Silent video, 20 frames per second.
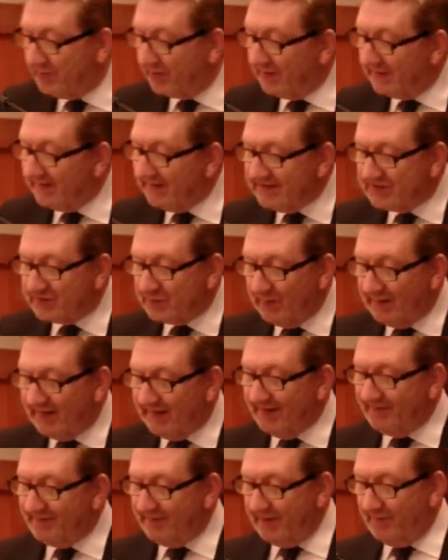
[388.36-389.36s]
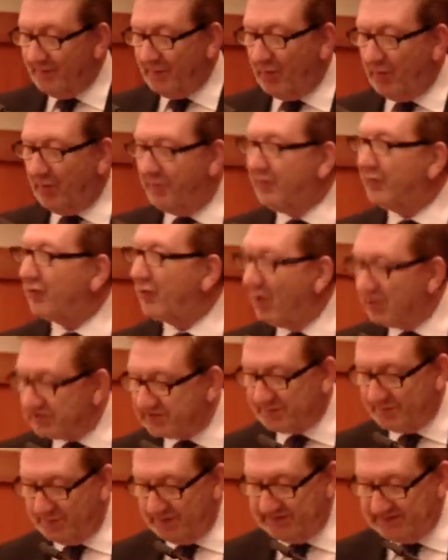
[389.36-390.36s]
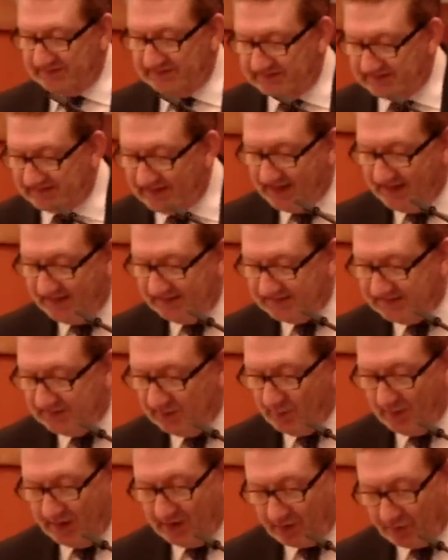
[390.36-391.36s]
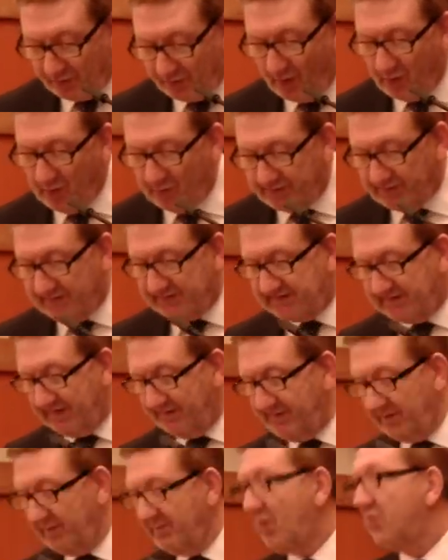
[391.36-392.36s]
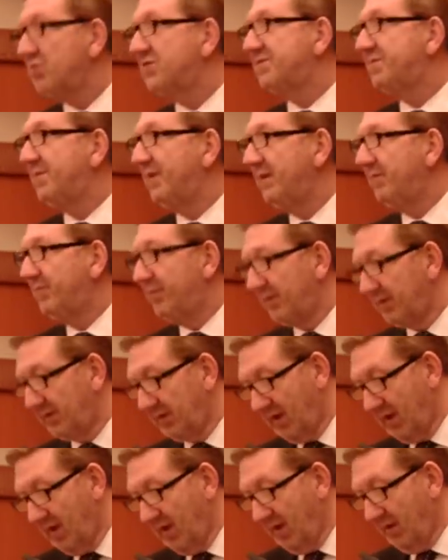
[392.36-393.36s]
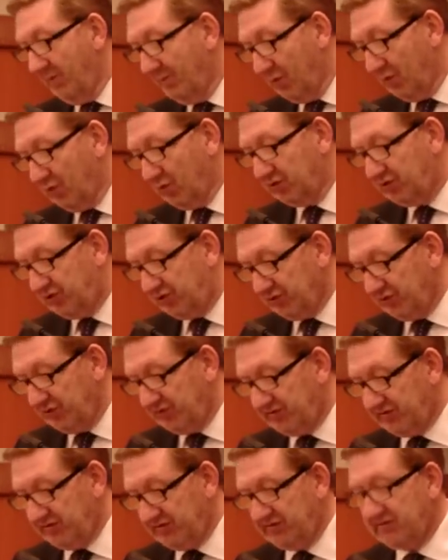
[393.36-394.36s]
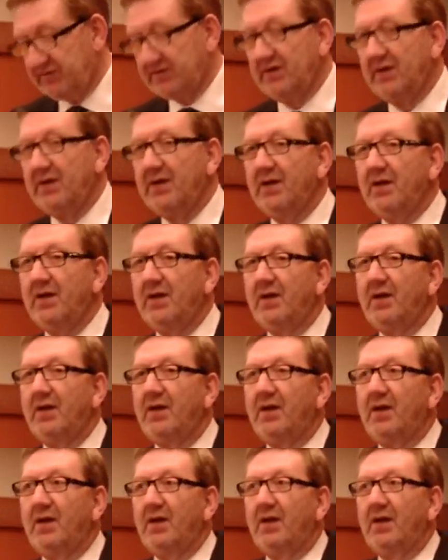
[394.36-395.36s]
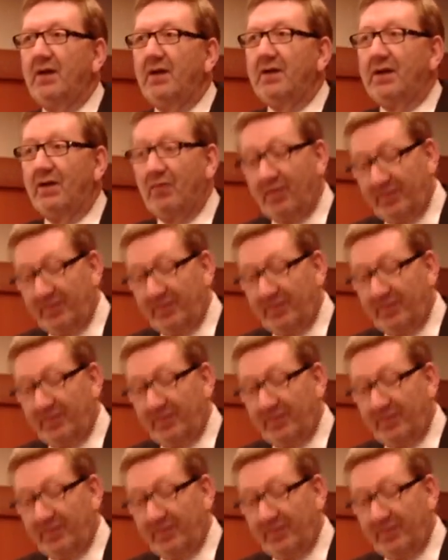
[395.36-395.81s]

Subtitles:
but at least we live in a more prosperous society where growth has given most people more choices. Now,